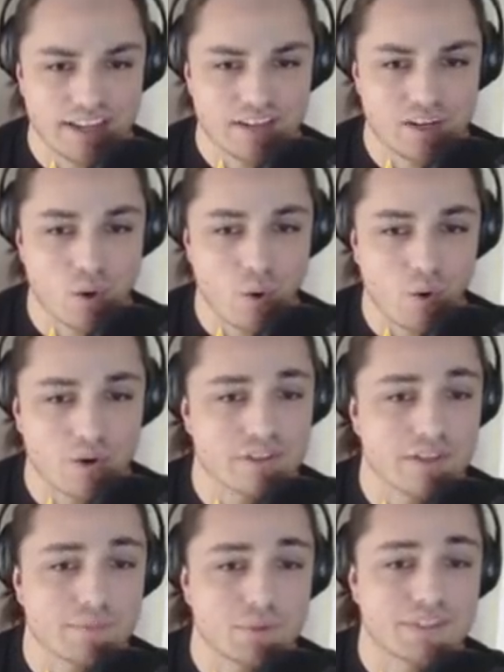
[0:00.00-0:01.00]
Nico Hoerner's
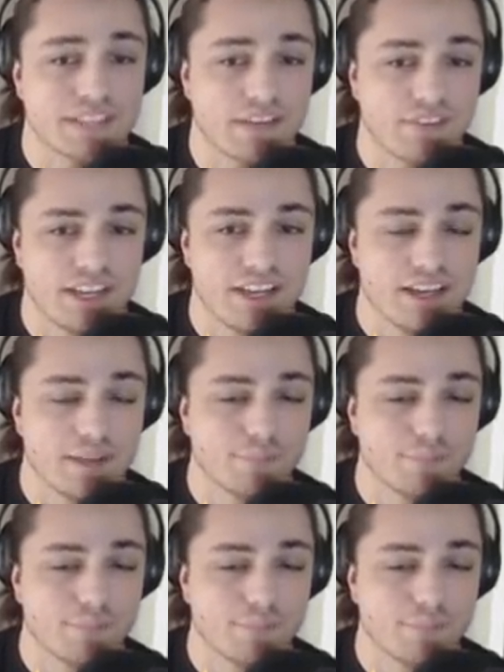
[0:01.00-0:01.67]
up to a 70.